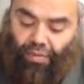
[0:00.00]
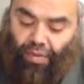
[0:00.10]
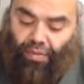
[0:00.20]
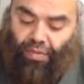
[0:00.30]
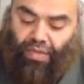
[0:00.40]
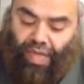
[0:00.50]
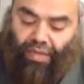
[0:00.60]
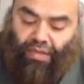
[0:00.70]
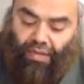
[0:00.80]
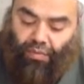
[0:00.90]
when he
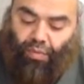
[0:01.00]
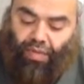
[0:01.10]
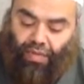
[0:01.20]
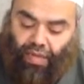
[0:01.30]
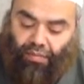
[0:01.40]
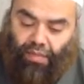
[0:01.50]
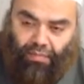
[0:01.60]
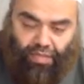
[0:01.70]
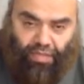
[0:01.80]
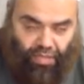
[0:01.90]
entered one time the
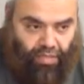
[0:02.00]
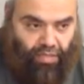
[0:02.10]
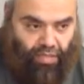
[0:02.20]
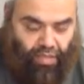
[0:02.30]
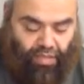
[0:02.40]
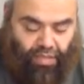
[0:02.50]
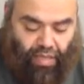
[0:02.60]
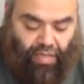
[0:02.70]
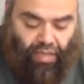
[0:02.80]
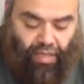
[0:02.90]
masjid, this
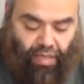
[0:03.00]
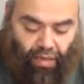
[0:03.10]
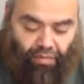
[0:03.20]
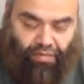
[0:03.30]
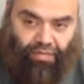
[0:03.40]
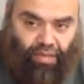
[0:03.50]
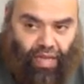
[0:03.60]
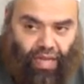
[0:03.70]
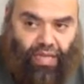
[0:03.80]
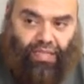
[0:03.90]
hadith of
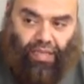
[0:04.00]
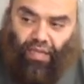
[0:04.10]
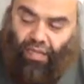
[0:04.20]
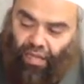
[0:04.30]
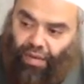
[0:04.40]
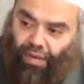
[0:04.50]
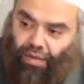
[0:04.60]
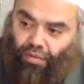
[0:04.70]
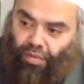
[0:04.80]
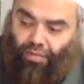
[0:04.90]
Anas radiallahu
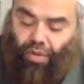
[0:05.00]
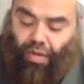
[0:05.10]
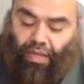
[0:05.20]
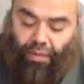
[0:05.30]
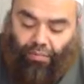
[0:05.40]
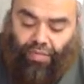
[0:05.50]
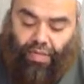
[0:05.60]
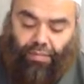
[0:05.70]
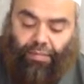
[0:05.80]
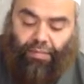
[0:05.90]
anhu in Bukhari and Muslim,